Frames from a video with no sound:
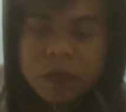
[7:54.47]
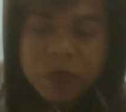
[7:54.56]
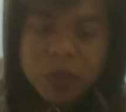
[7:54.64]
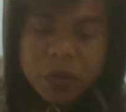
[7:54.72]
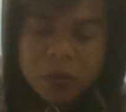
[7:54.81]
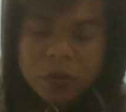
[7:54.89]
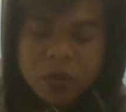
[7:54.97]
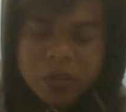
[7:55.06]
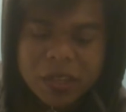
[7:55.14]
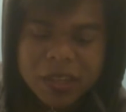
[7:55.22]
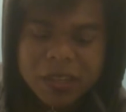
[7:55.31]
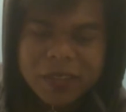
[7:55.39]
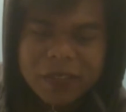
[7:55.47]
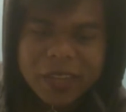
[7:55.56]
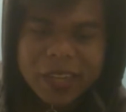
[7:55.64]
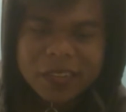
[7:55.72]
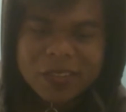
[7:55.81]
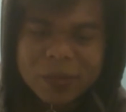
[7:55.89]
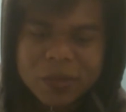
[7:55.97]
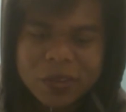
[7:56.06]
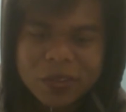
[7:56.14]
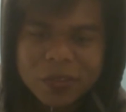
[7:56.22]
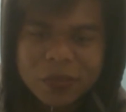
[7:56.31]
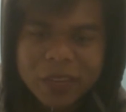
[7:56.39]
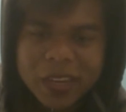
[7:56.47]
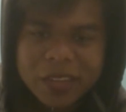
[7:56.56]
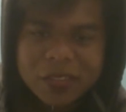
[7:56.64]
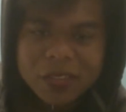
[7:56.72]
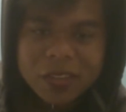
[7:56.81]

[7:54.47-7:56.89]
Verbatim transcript: Oh, hold on. Wait, stop going so fast.